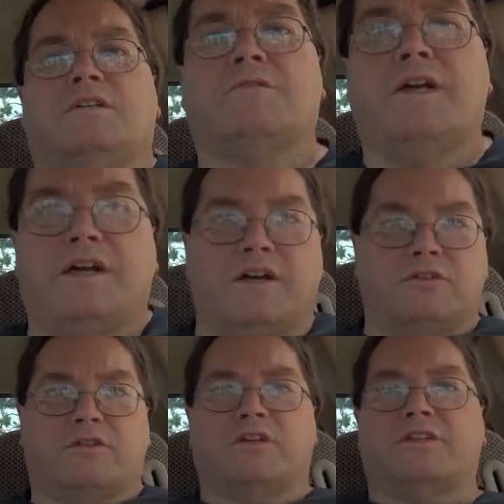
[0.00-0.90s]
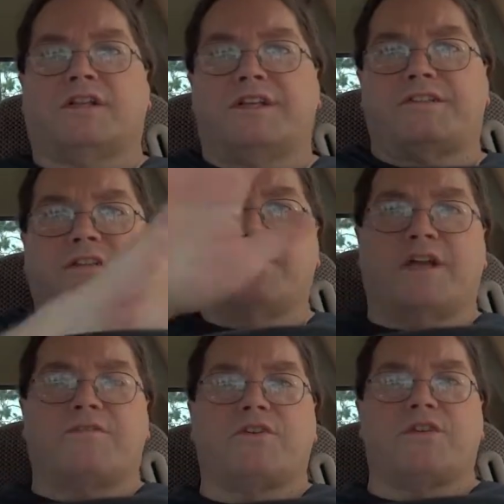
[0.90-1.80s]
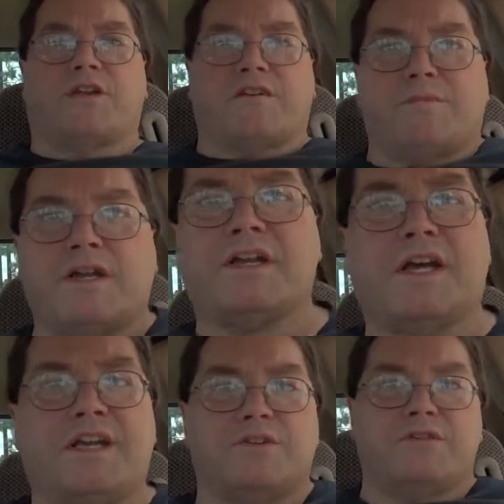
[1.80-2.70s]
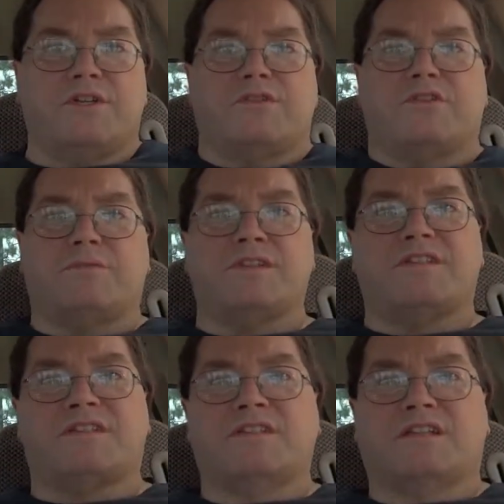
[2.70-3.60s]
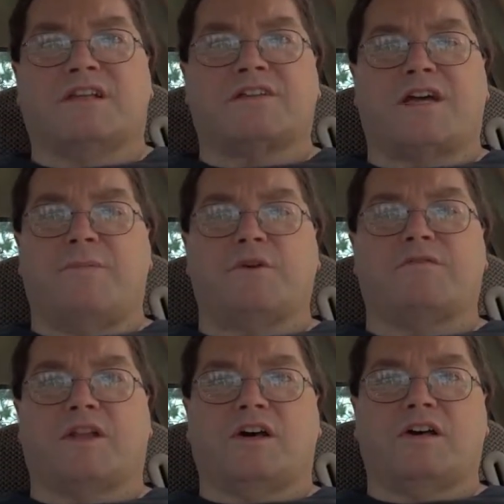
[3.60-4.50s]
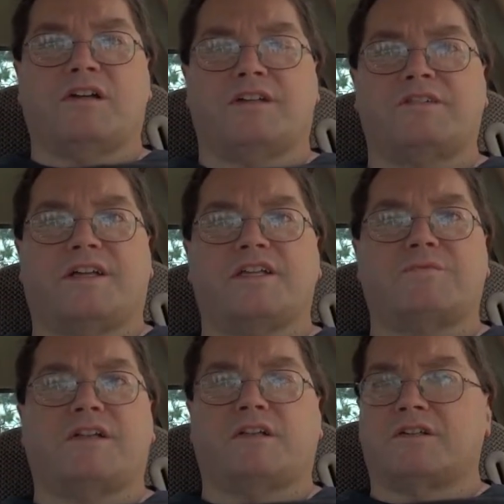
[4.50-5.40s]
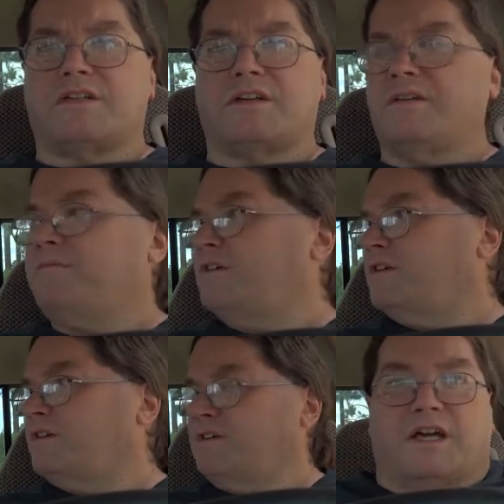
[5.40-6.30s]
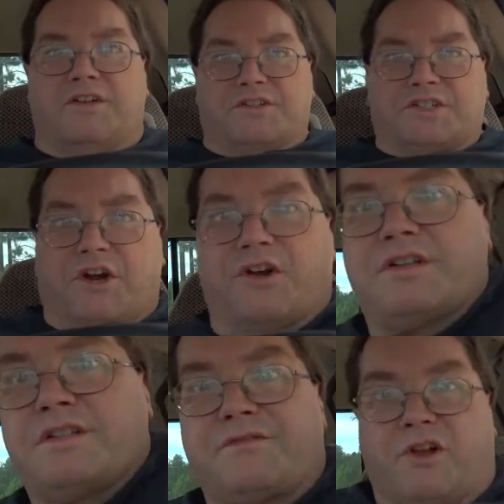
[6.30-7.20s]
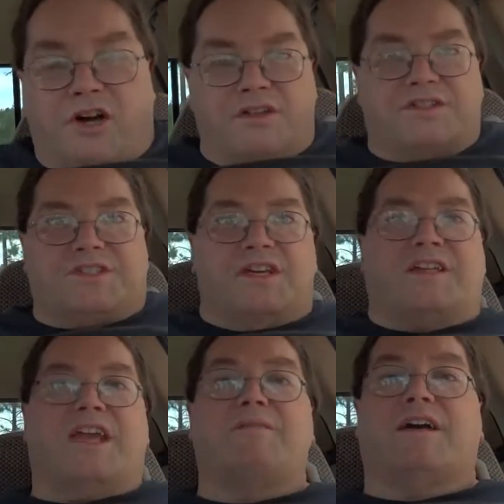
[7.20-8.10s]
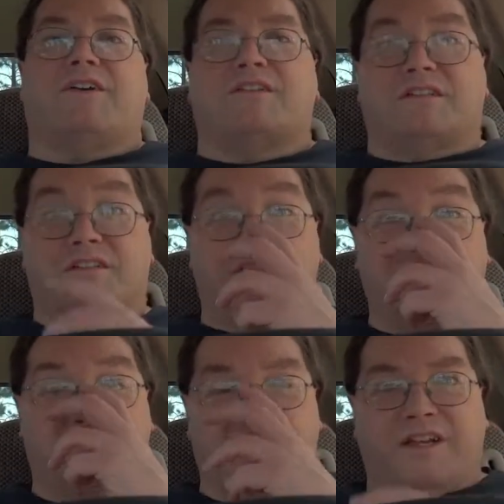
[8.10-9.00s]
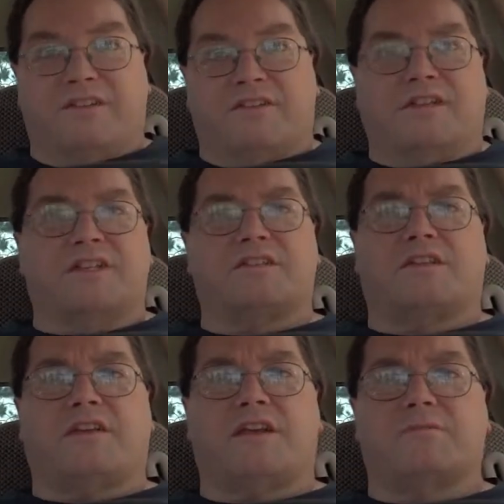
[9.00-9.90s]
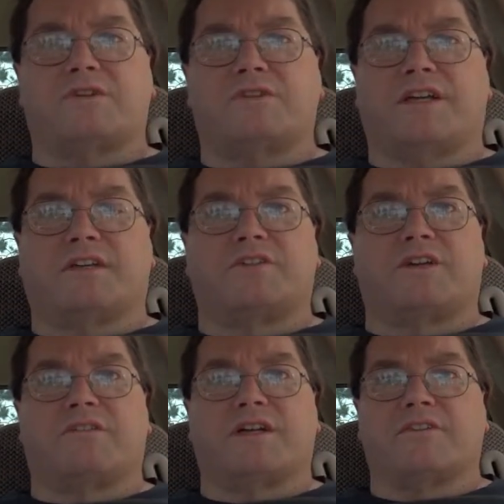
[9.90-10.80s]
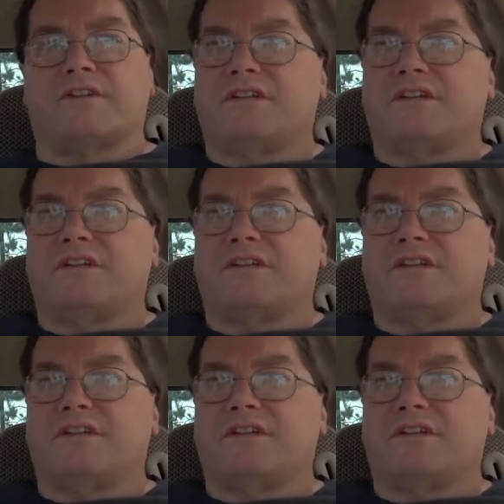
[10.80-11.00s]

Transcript: Well, good late Sunday afternoon, everybody. How you doing, YouTubans? Long time no vlog. Yes, it has been a long time. I just started this vlog and the sun came out and went right into the lens of the camera, so I had to turn around.